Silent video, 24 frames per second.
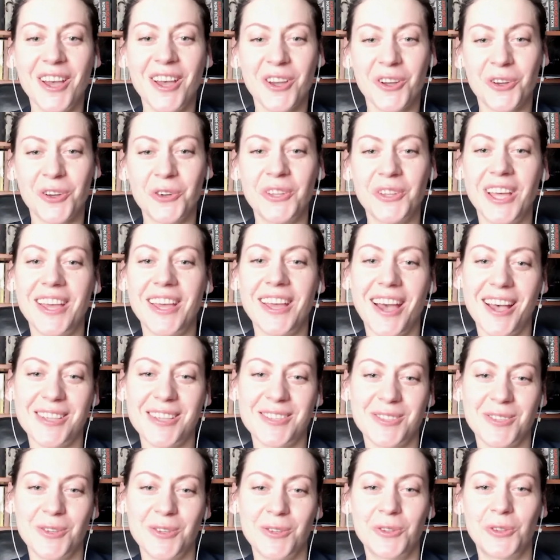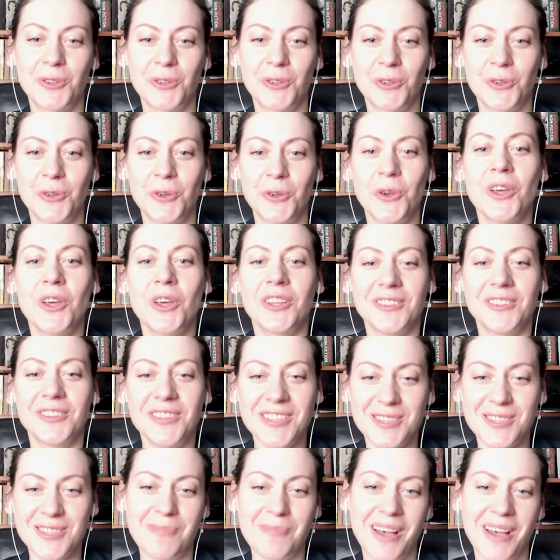could I ask you to
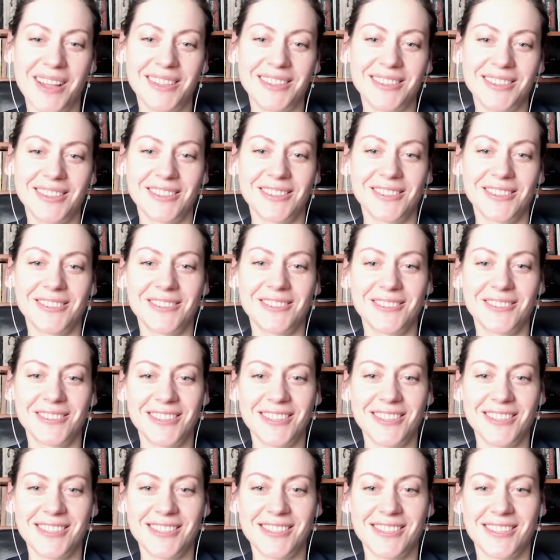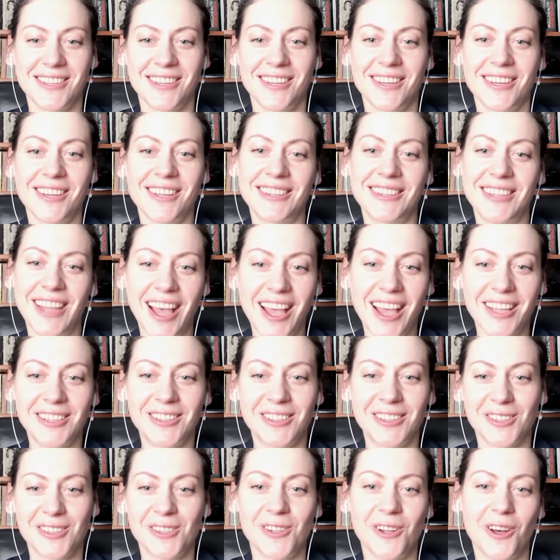dismantle this
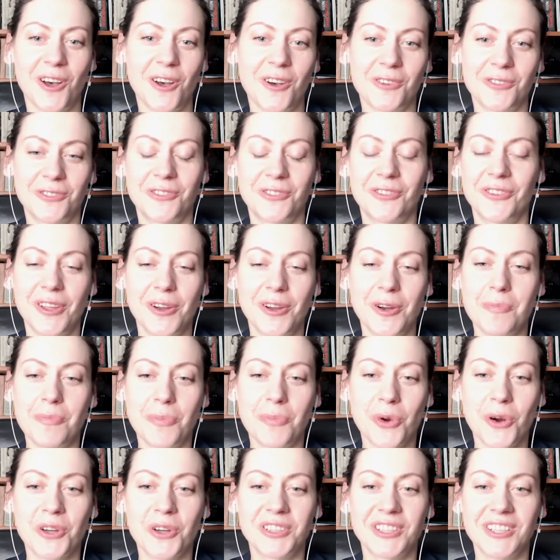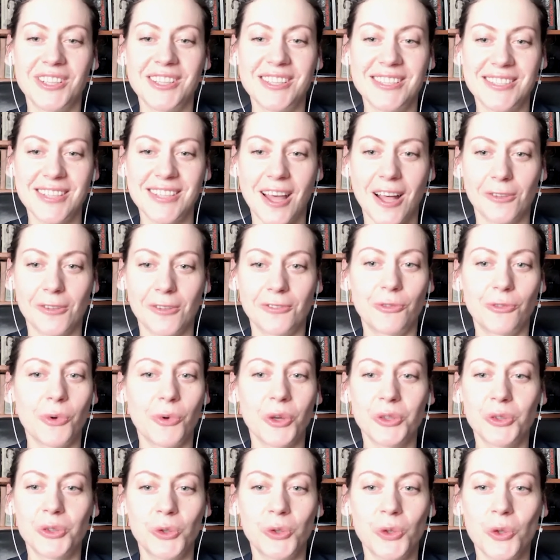title of the report itself?
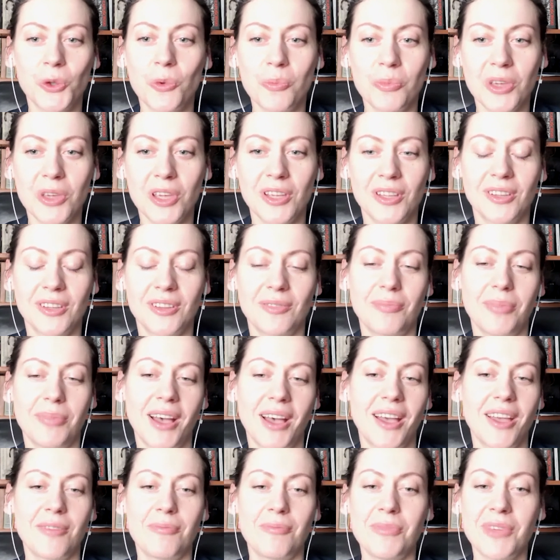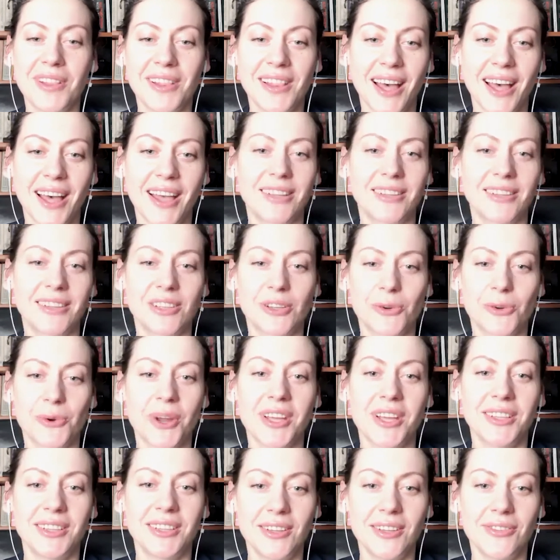What do you mean by malign
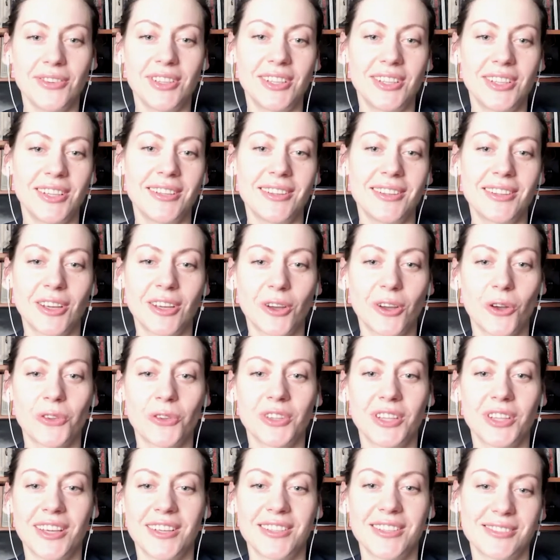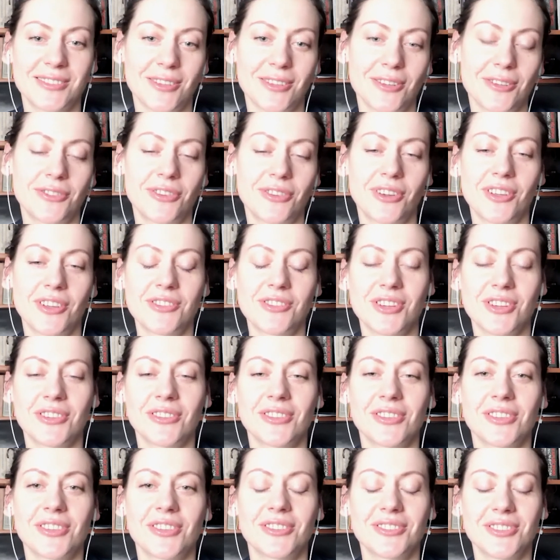creativity in the context of
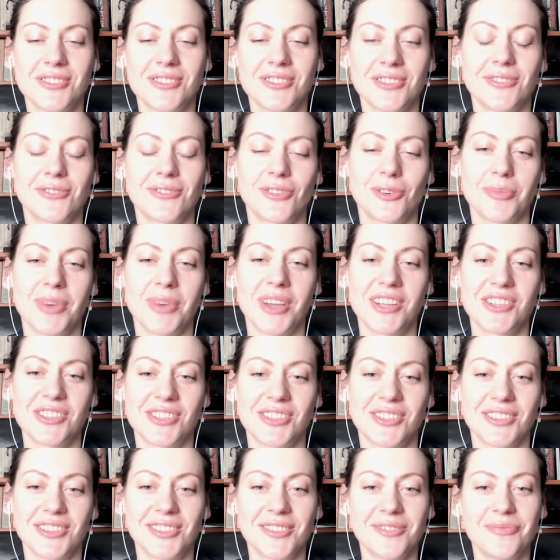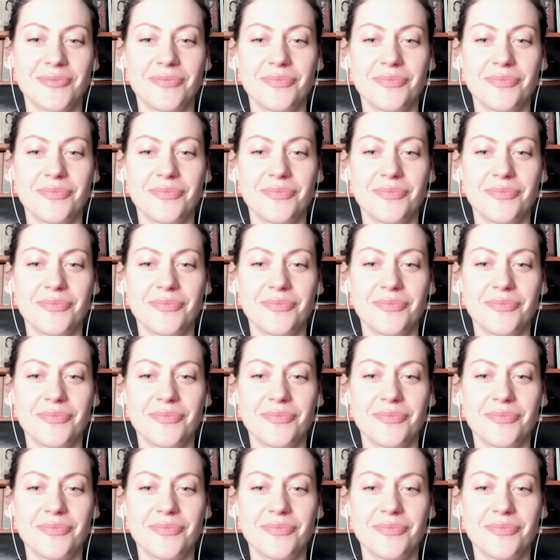gender disinformation?